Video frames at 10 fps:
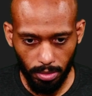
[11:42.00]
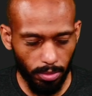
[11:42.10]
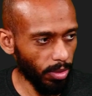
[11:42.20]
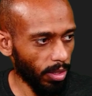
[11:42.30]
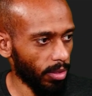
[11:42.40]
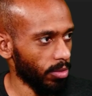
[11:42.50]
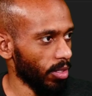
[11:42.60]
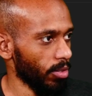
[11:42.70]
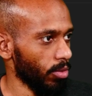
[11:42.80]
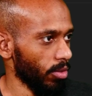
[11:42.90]
We can try
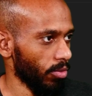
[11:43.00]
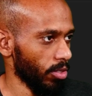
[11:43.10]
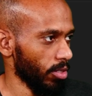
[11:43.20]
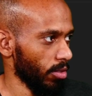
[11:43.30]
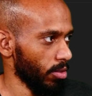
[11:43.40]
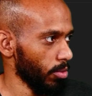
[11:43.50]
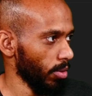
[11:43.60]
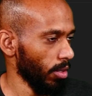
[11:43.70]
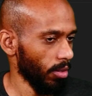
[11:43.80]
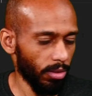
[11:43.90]
to refresh it this way.